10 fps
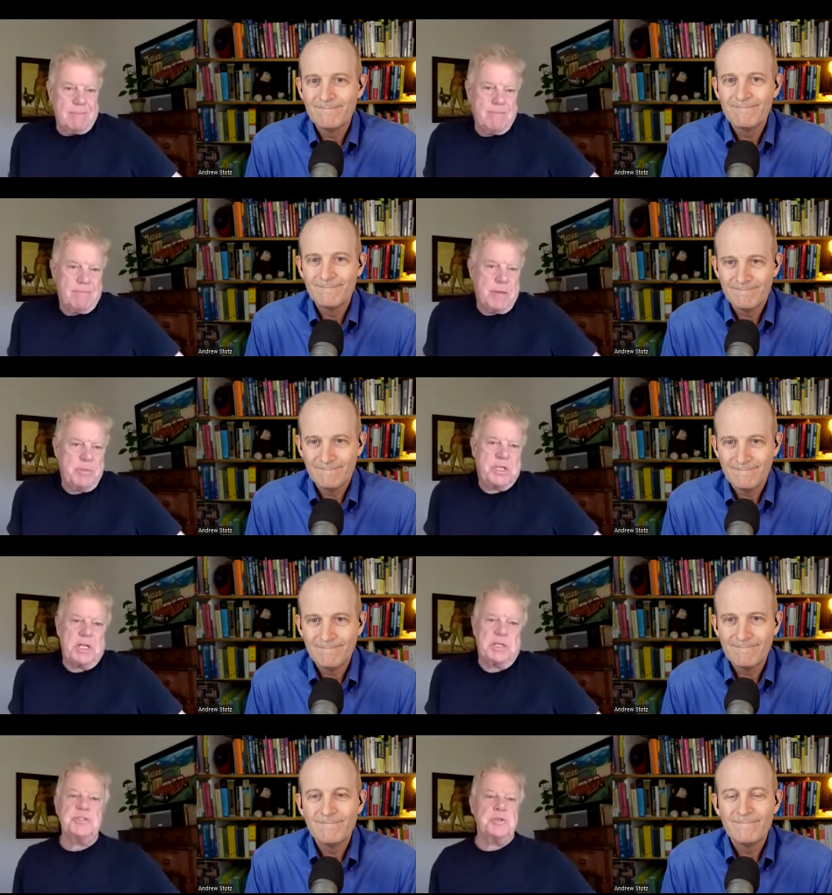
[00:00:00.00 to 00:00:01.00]
Speaker 1: Maybe she
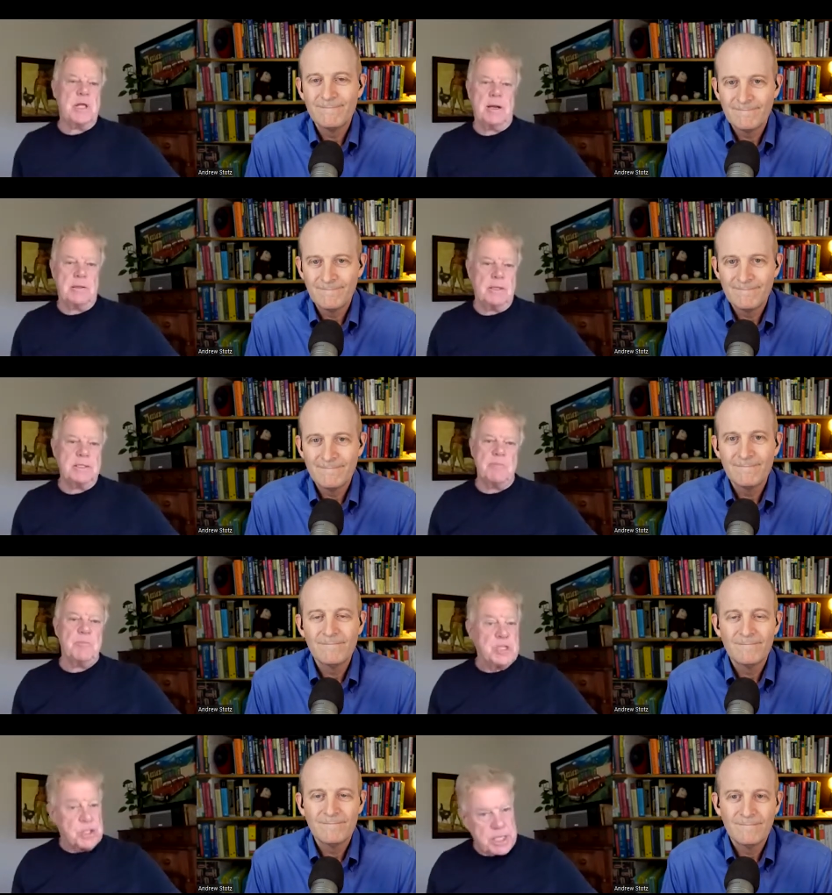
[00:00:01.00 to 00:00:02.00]
doesn't do that all the time,
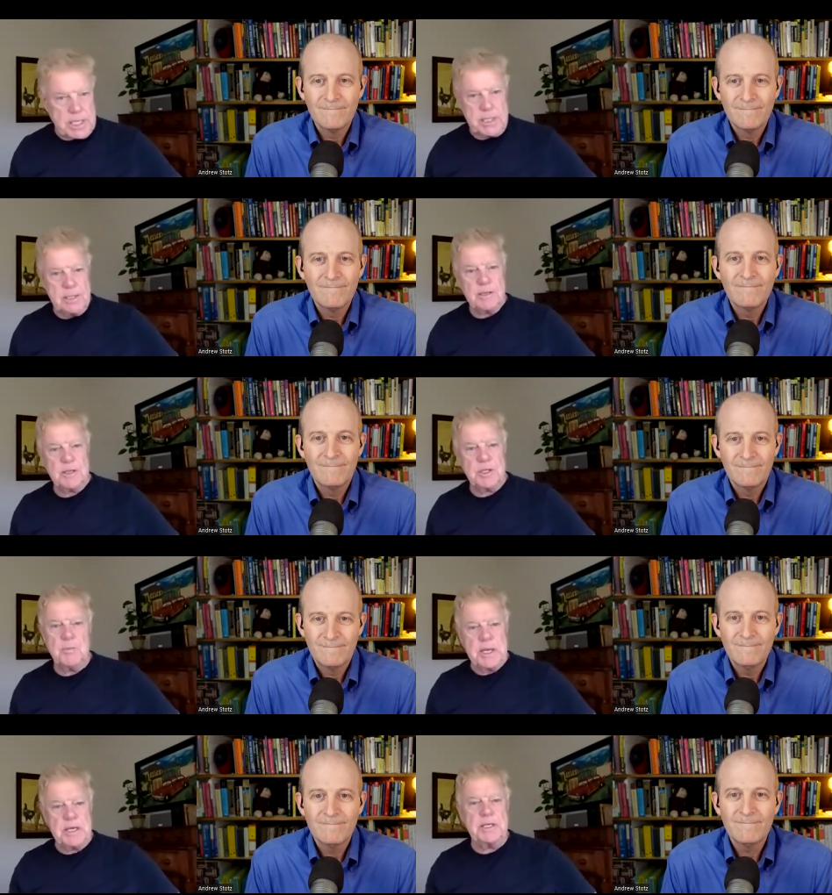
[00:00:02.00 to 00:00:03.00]
but you didn't.
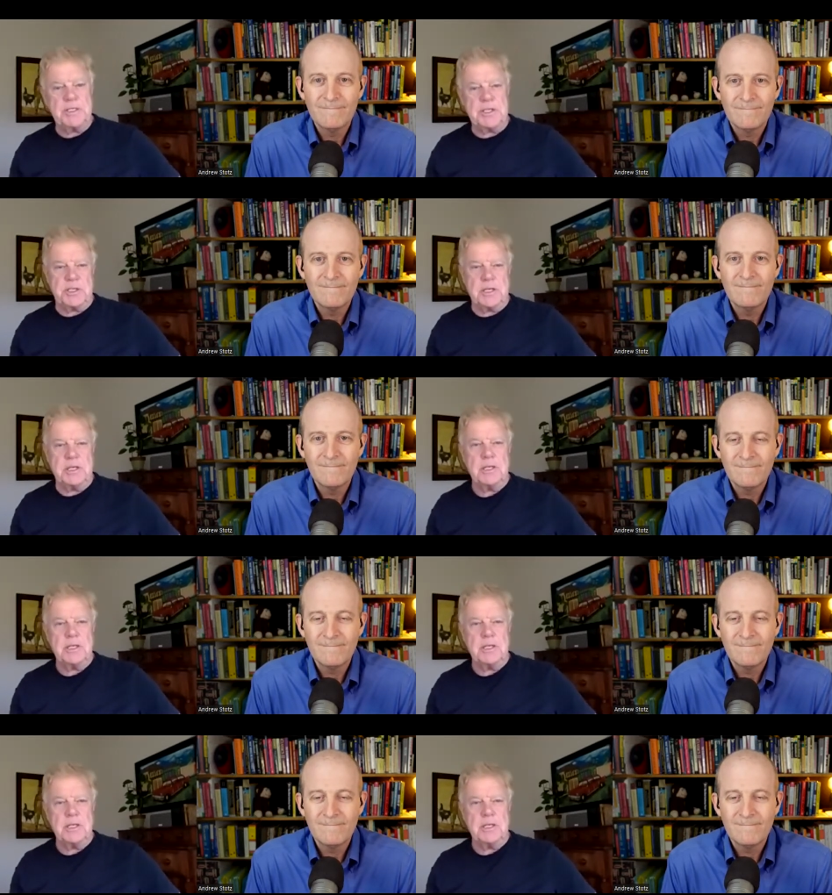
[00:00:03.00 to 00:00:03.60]
You made a decision,